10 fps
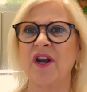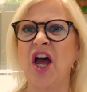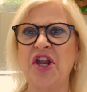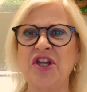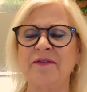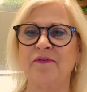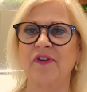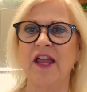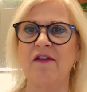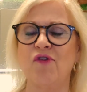of onion
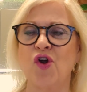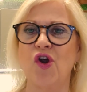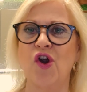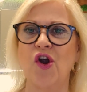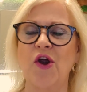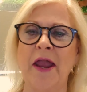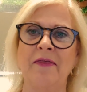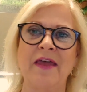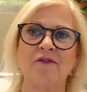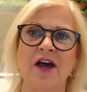flavor,
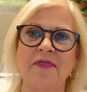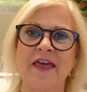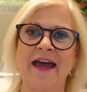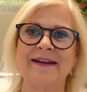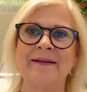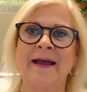and they've got that